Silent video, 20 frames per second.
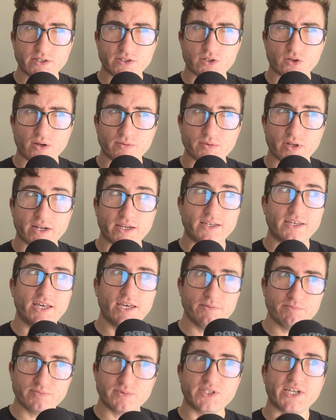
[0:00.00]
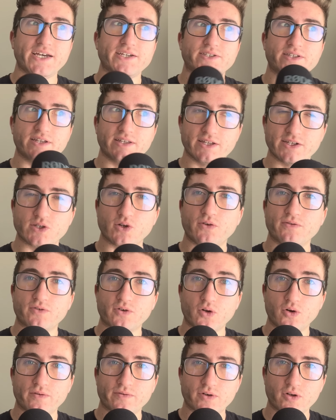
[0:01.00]
So I'm going to keep testing this over
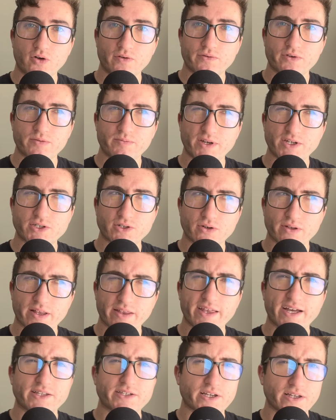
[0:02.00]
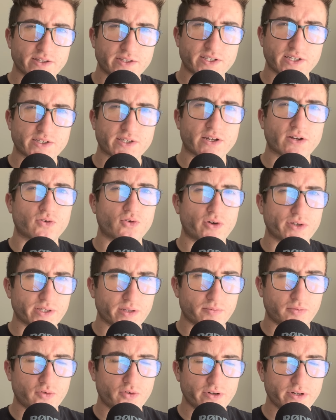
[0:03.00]
and over and over to make sure that that's consistent across
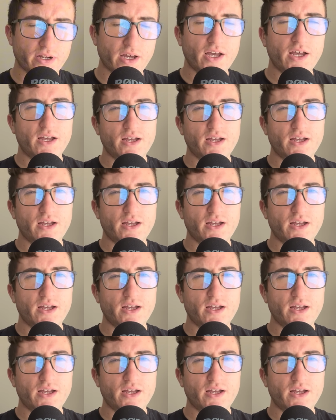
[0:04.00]
the board.